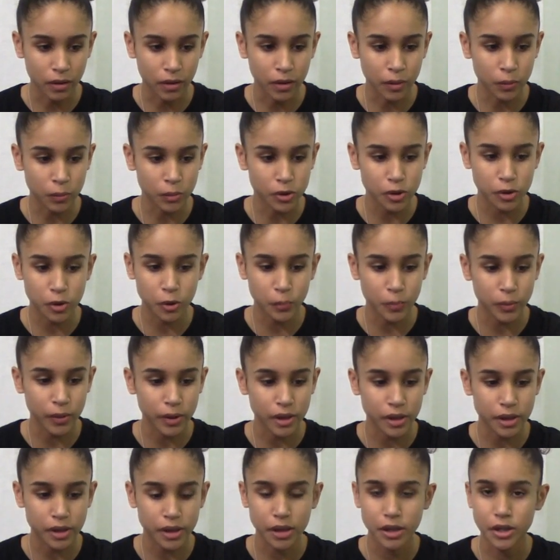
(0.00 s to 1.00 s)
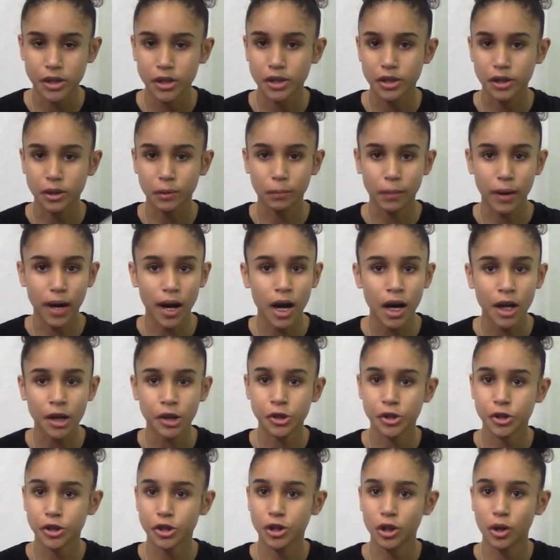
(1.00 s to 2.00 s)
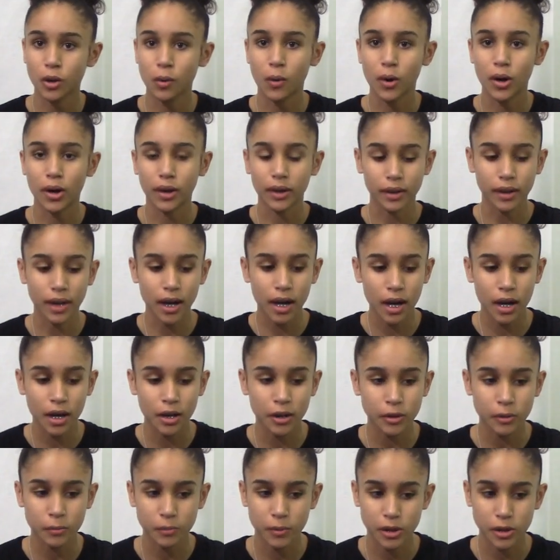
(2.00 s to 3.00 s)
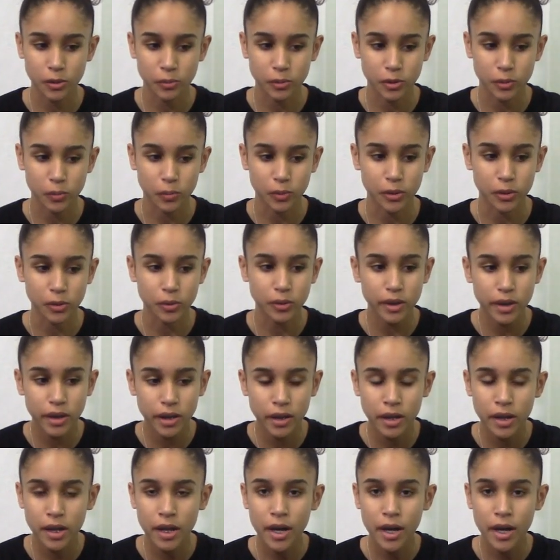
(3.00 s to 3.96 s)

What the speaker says: It was super easy just to buy. You just go online, you press which one you need,